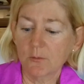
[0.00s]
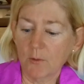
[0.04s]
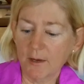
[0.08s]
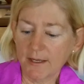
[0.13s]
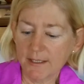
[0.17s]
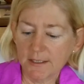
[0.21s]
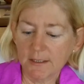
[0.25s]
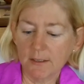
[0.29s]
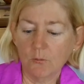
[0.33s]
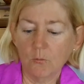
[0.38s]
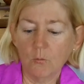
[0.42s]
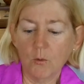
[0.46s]

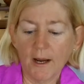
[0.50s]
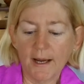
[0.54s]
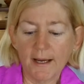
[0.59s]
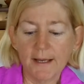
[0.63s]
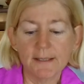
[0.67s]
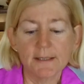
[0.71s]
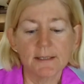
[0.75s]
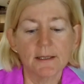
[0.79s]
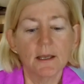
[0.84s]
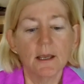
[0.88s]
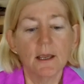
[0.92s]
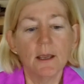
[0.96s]
wasted
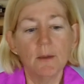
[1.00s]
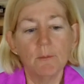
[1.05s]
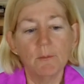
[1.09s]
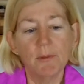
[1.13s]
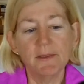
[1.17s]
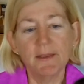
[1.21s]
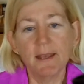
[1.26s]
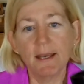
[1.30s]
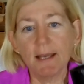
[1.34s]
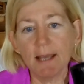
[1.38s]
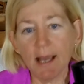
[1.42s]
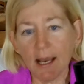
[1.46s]
weight,
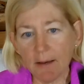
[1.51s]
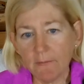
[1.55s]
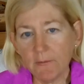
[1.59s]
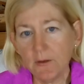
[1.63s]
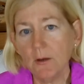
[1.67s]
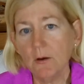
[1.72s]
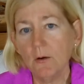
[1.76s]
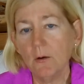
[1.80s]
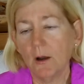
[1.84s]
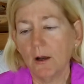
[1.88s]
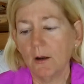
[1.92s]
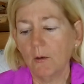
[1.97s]
but they gave
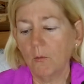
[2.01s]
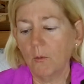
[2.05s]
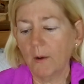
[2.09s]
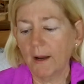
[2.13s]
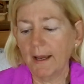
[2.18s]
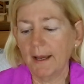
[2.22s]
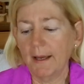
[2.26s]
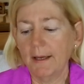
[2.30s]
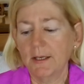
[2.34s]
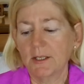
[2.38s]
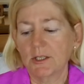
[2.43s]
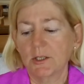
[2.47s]
you a
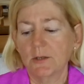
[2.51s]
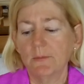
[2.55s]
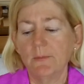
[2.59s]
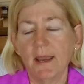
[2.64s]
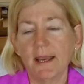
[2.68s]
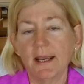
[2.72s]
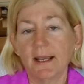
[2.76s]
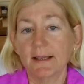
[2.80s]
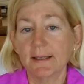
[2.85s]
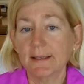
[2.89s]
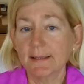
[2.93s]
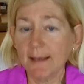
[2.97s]
way to
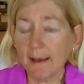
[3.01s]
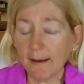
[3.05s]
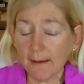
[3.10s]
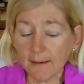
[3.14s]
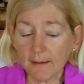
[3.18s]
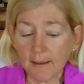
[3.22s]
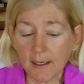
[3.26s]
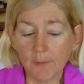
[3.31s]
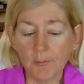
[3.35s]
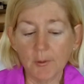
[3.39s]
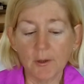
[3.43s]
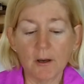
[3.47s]
make a
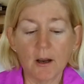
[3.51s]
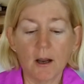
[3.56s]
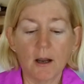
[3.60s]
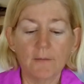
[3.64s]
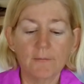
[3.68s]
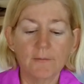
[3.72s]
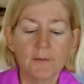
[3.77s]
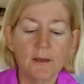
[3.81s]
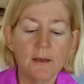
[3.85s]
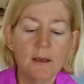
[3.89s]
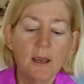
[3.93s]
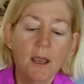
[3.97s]
second cup of
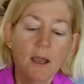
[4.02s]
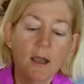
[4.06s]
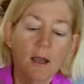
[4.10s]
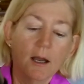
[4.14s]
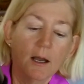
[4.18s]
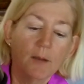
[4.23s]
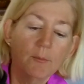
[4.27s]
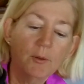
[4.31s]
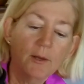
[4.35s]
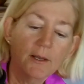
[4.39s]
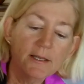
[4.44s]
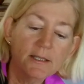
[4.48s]
coffee,
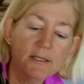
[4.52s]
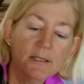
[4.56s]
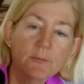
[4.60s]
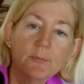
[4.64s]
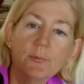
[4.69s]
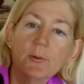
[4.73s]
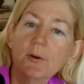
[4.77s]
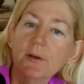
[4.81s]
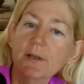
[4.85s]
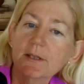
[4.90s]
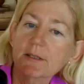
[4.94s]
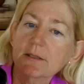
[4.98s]
a place to
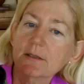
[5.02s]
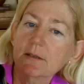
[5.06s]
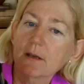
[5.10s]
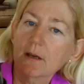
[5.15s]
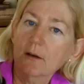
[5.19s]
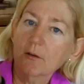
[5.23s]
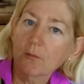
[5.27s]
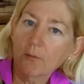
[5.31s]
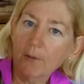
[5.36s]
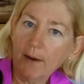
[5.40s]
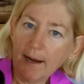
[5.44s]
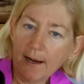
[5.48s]
put
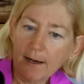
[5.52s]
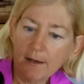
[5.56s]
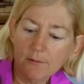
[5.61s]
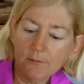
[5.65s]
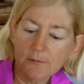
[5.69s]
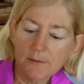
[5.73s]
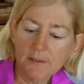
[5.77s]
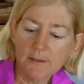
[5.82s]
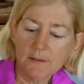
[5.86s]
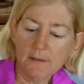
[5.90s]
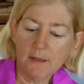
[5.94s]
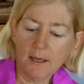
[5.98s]

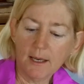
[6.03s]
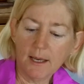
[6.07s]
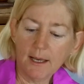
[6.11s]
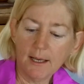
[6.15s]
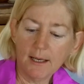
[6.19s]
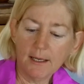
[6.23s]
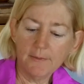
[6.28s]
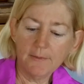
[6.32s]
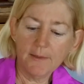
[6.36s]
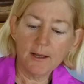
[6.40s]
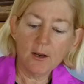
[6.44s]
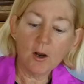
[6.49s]
grounds,
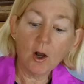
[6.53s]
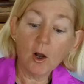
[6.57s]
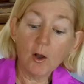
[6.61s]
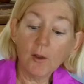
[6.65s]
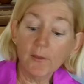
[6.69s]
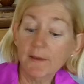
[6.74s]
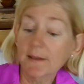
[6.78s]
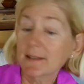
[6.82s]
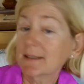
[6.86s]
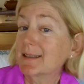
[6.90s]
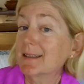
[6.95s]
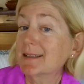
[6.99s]
and they call
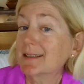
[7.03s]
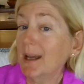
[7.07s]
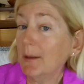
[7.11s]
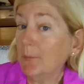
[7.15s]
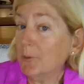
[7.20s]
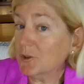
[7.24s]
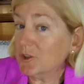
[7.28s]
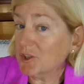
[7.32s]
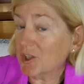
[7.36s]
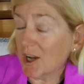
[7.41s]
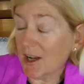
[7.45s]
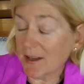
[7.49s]
this the
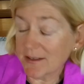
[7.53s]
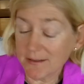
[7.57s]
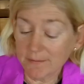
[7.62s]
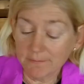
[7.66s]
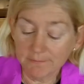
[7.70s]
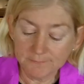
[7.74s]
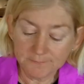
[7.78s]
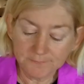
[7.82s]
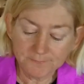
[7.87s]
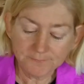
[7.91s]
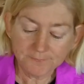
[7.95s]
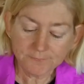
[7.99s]
double shot.
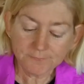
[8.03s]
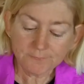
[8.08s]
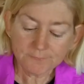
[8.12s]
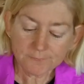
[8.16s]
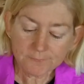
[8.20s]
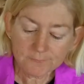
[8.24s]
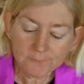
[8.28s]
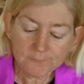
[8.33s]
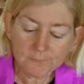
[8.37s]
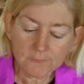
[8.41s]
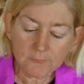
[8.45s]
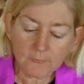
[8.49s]

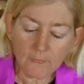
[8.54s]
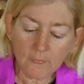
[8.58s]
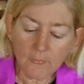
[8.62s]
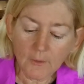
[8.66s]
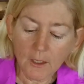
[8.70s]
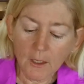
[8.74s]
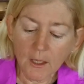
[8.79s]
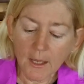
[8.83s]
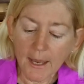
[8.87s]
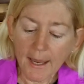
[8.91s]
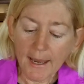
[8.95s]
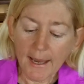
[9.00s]

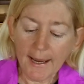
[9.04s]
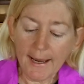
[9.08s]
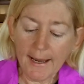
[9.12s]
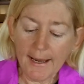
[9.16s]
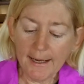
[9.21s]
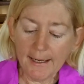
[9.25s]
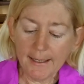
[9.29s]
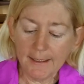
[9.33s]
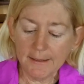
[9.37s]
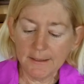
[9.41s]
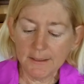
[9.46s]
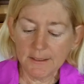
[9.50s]

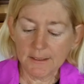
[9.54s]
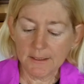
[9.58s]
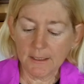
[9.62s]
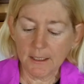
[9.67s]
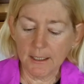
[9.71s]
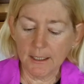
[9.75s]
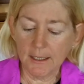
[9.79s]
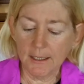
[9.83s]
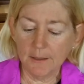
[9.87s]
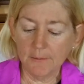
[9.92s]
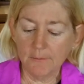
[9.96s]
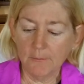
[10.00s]
And
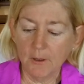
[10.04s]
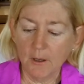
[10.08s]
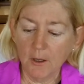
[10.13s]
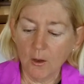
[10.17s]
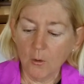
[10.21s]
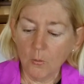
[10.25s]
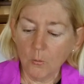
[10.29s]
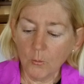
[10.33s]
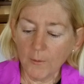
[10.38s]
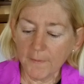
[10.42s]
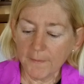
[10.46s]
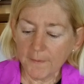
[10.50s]

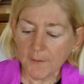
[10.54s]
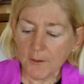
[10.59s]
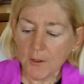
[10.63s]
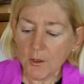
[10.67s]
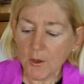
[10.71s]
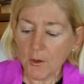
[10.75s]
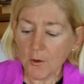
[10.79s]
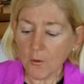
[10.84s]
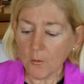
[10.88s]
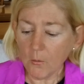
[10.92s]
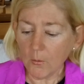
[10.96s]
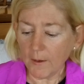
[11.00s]
with the
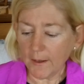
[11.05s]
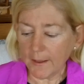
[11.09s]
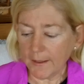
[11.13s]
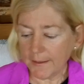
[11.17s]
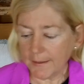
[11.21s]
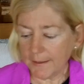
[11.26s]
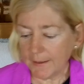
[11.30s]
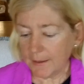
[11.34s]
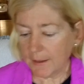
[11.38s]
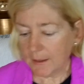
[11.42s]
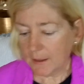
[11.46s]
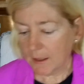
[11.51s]
new
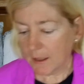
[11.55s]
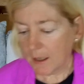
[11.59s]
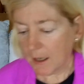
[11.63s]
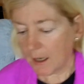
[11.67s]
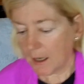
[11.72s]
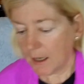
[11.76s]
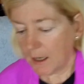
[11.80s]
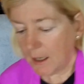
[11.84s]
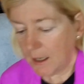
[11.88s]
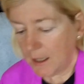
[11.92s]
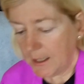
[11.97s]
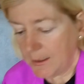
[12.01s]
one,
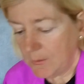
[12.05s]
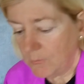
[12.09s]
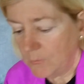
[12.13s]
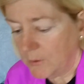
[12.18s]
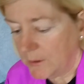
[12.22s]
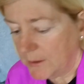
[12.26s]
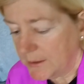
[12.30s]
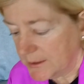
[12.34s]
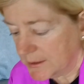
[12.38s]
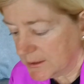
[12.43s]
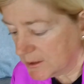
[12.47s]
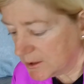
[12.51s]
I
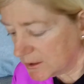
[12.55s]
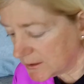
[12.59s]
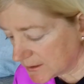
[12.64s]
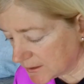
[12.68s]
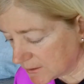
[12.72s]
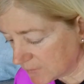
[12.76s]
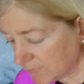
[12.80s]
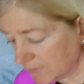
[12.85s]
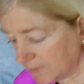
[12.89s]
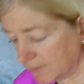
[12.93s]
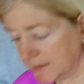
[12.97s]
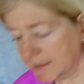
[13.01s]
was just
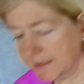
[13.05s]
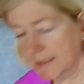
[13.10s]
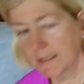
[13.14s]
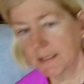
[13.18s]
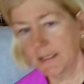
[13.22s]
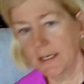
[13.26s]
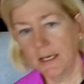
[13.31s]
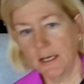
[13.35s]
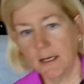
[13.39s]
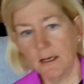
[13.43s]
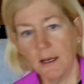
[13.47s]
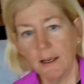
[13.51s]
thrilled to
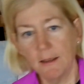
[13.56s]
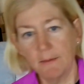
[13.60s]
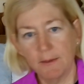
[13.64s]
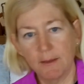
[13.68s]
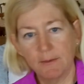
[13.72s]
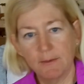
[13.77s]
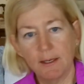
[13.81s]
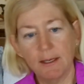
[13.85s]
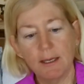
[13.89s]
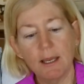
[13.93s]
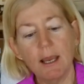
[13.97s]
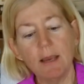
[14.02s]
see
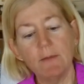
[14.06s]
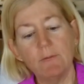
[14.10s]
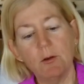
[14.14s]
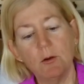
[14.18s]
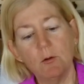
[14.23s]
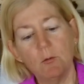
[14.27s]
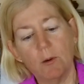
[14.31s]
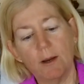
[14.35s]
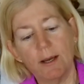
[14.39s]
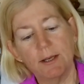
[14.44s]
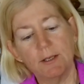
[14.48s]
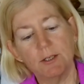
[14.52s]
that they gave you
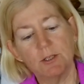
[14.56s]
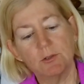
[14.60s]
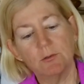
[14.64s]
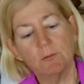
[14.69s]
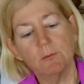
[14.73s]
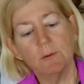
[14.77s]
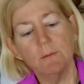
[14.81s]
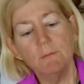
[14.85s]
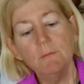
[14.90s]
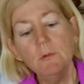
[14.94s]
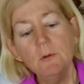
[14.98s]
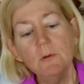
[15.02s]
a way to
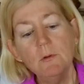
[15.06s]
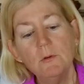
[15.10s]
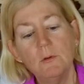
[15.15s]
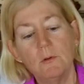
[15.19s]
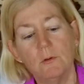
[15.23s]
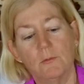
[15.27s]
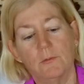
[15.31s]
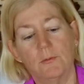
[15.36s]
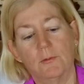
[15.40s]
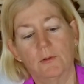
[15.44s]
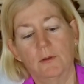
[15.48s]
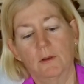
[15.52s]

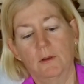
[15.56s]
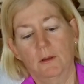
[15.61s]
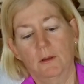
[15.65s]
remove